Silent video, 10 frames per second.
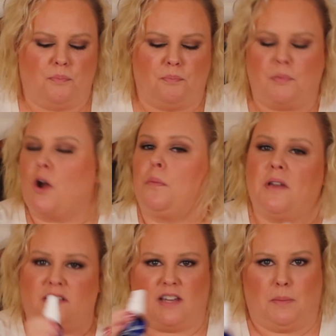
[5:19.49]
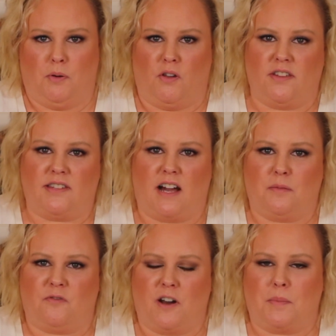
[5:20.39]
purposely pull this out
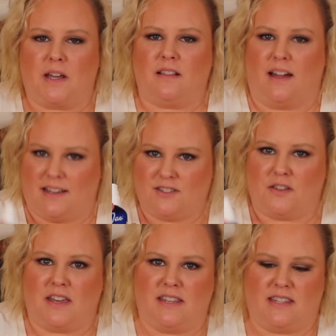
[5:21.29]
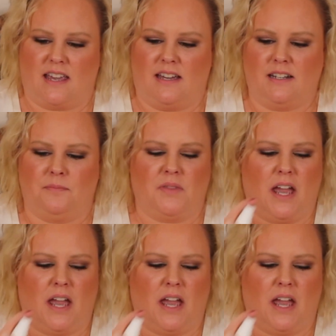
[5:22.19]
in front of my client so they see it.